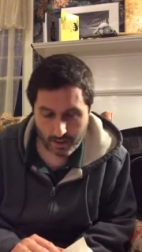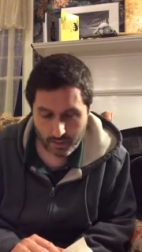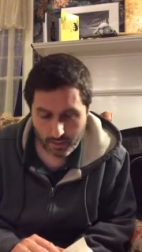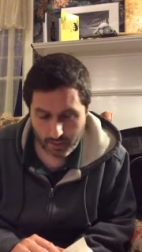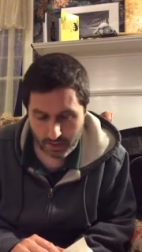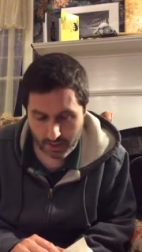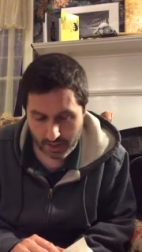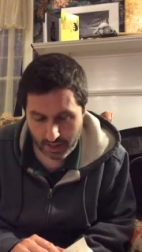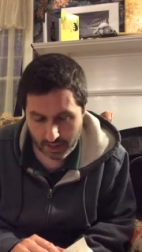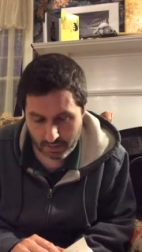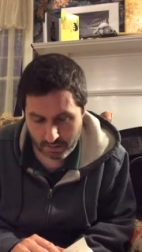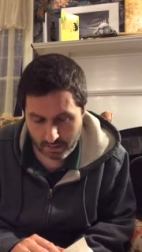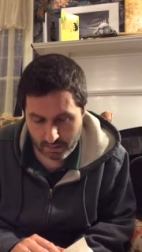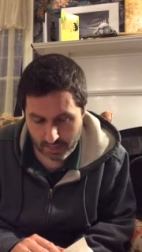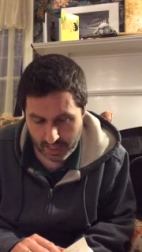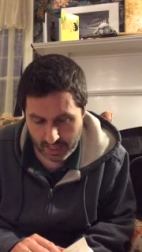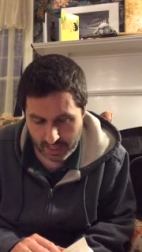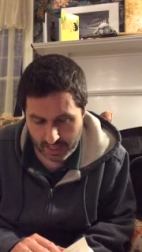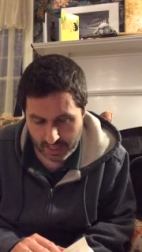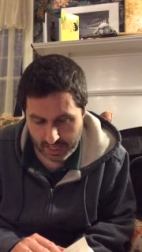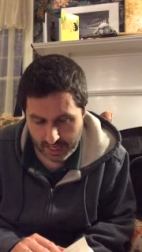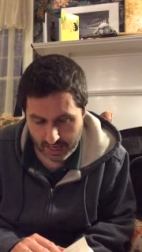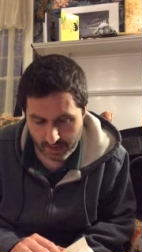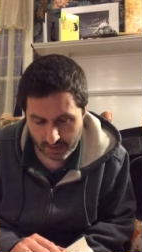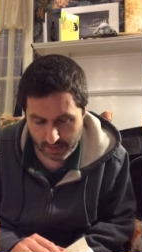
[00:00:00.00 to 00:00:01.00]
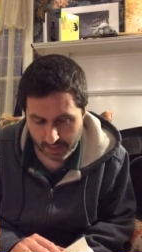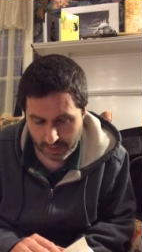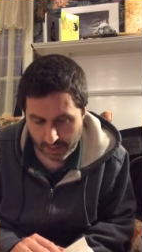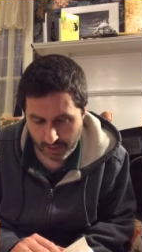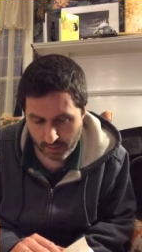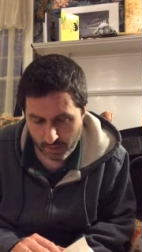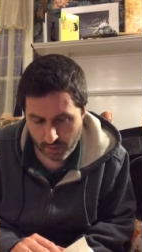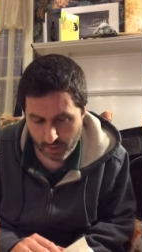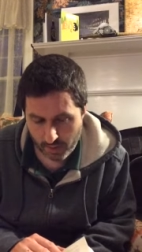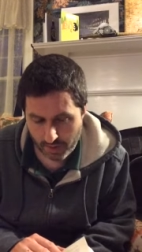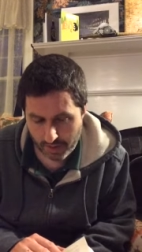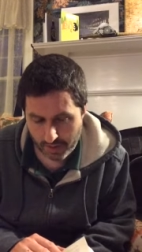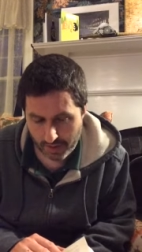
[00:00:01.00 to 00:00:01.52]
We're not in Beantown
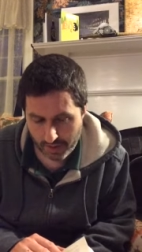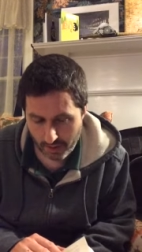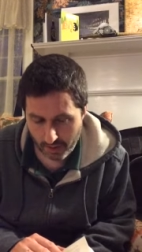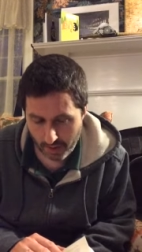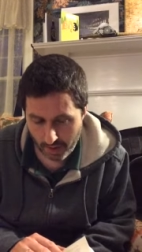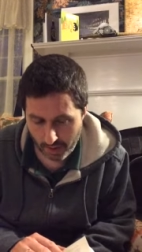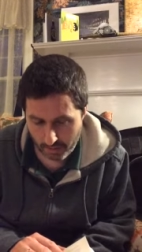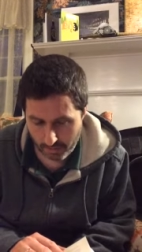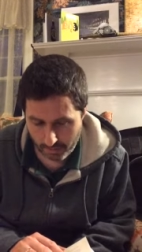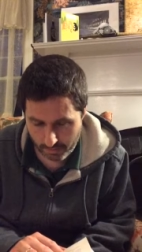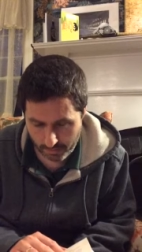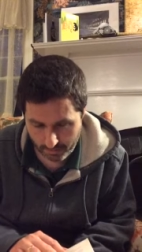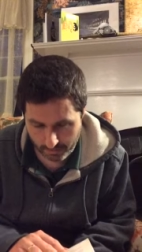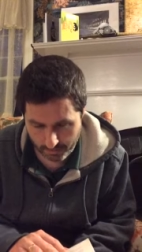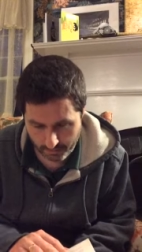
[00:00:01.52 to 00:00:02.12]
anymore, Toto.